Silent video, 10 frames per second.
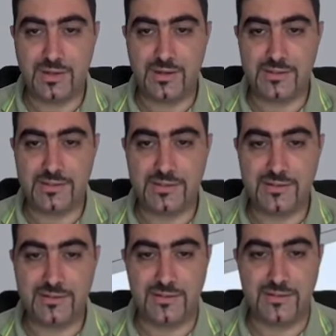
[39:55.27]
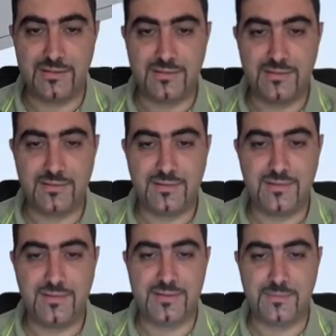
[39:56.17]
and it still did
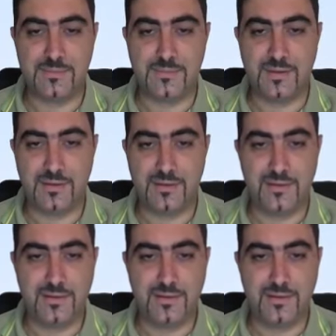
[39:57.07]
the same thing.